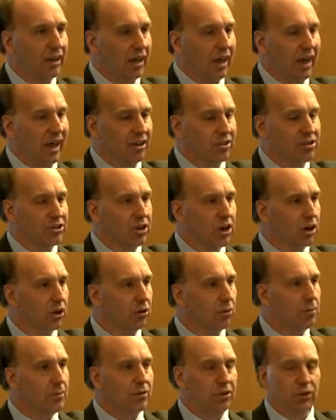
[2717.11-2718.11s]
And
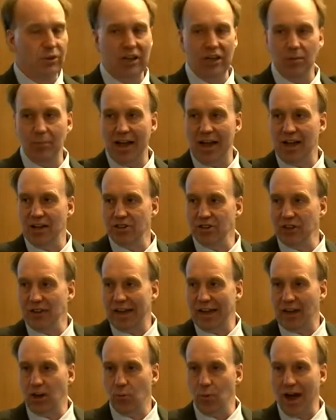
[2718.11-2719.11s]
so you can imagine
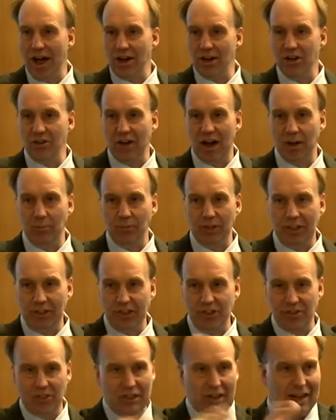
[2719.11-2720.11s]
like a water droplet
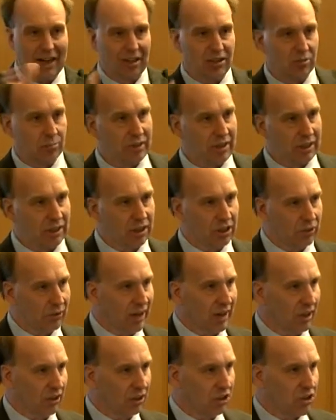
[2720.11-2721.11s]
doesn't like to be in an
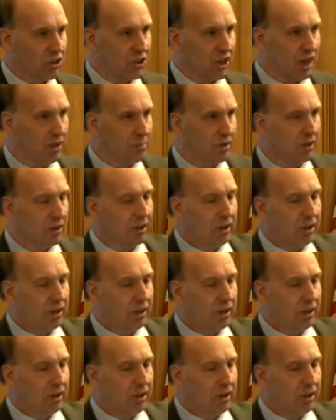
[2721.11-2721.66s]
irregular shape.